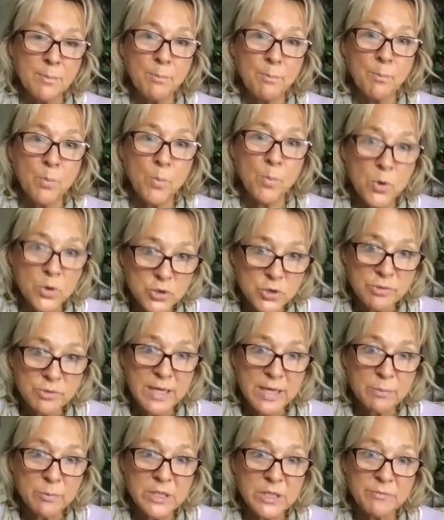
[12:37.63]

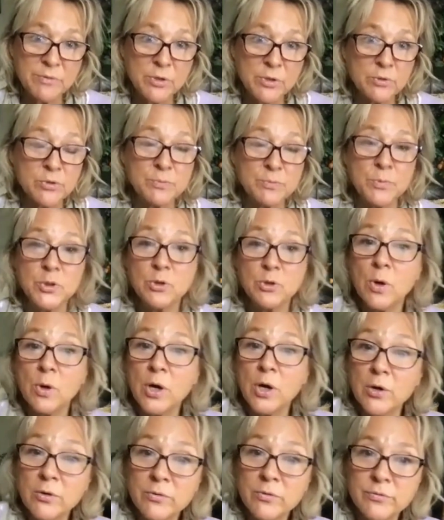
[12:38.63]
moderate whatever you're, you're
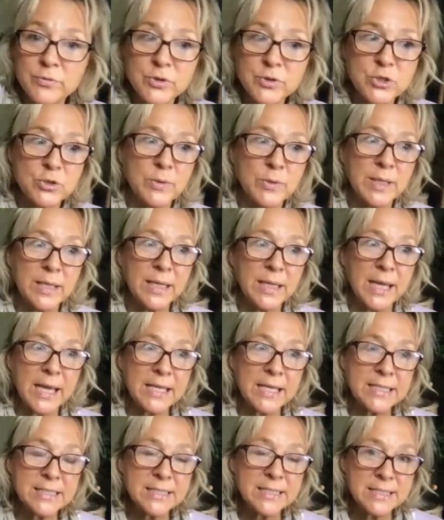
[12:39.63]
overdoing,
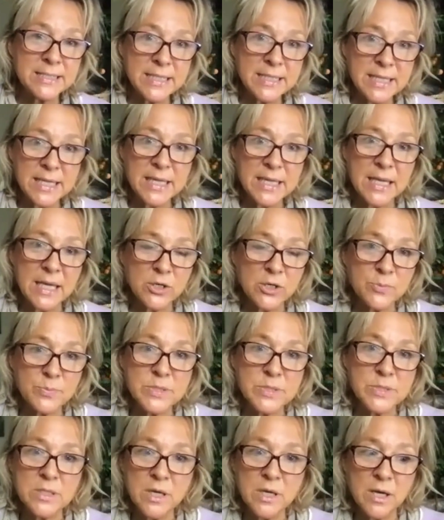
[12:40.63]
and see and
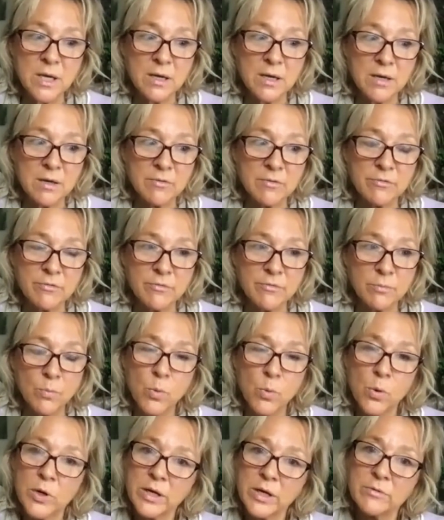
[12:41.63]
observe
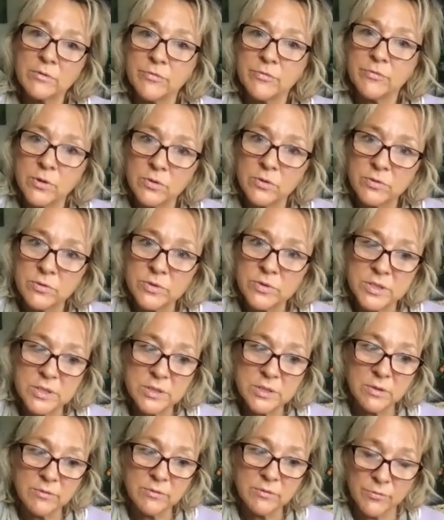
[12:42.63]
what
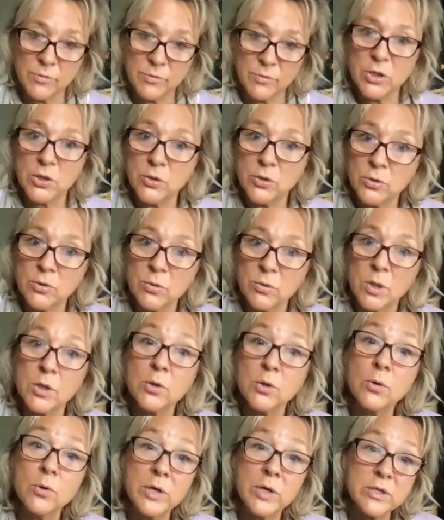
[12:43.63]
unfolds for you
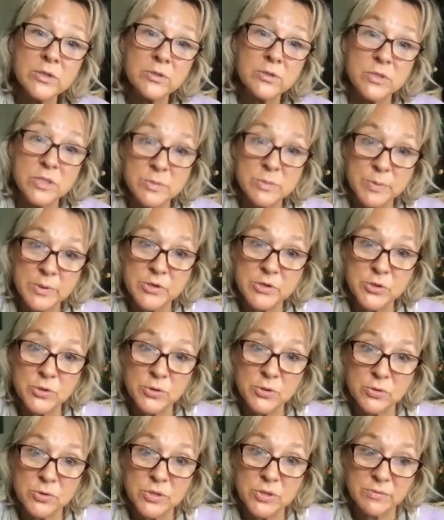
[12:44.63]
according to the
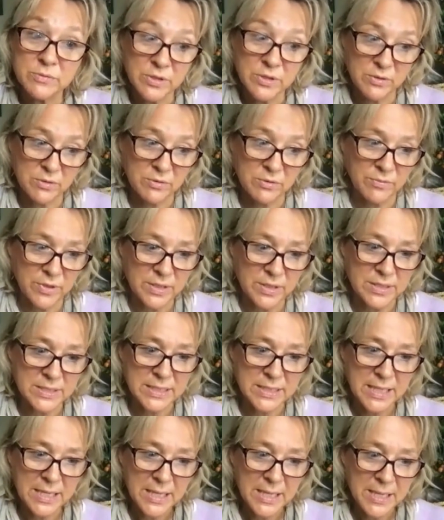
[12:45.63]
spiritual laws of the
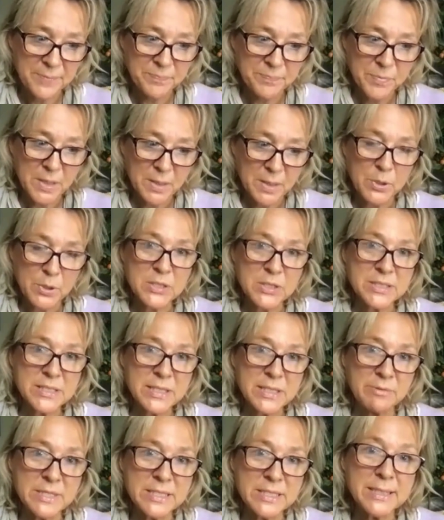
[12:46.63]
universe? Because
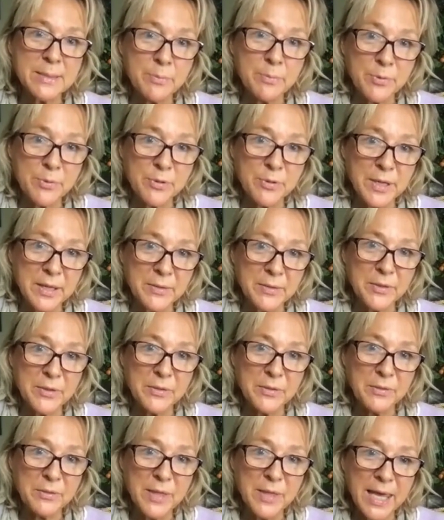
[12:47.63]
there is something
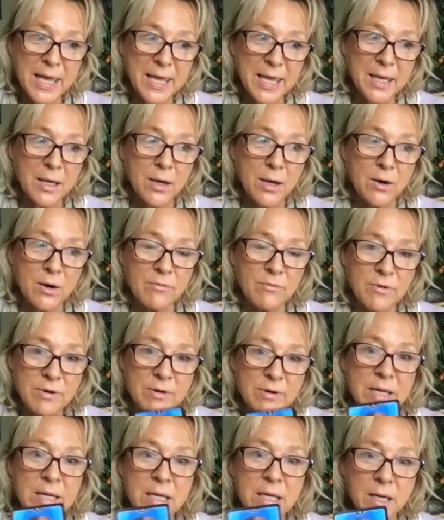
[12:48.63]
that they are
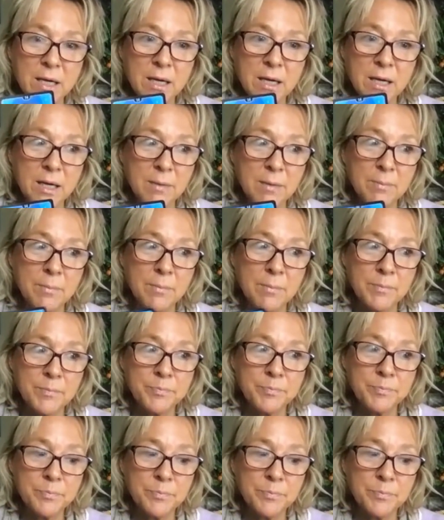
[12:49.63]
very, um,